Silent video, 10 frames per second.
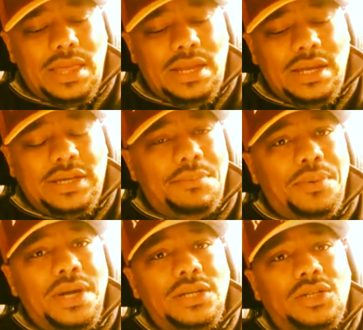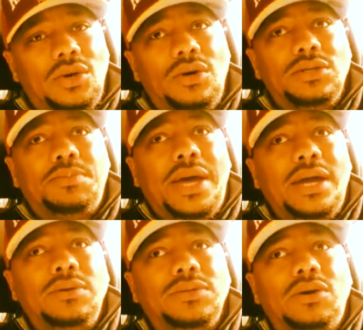And they kept bringing the songs
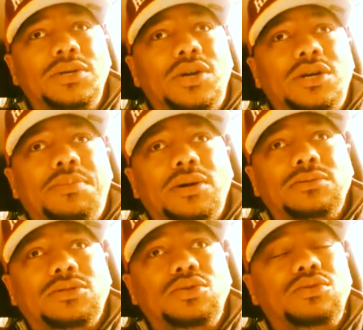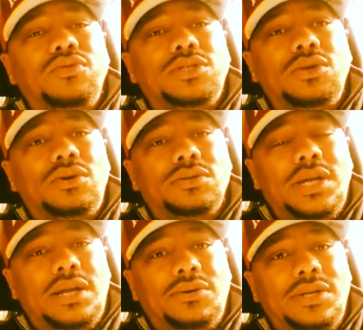back. It was I only heard about 2-3 songs
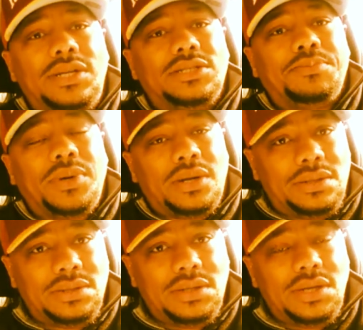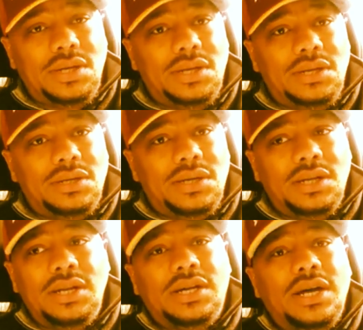that on the listening party. And
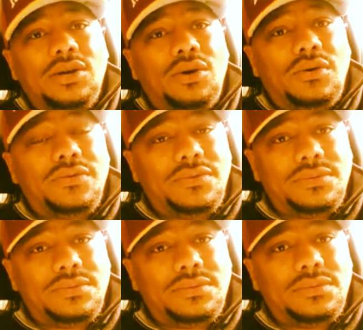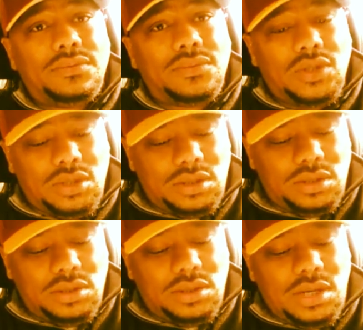then they cut it off.
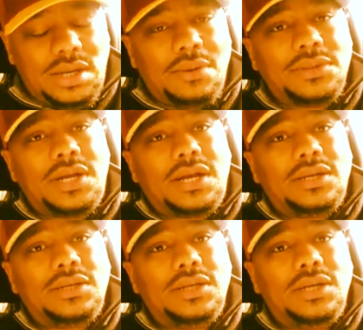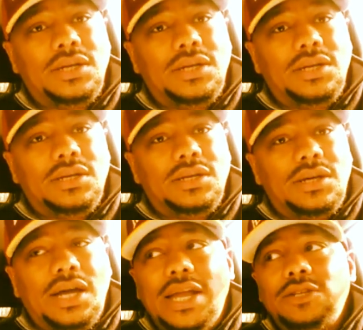And that was that.
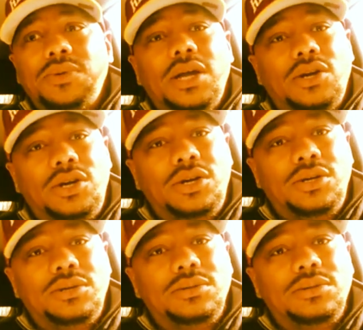I liked what I heard.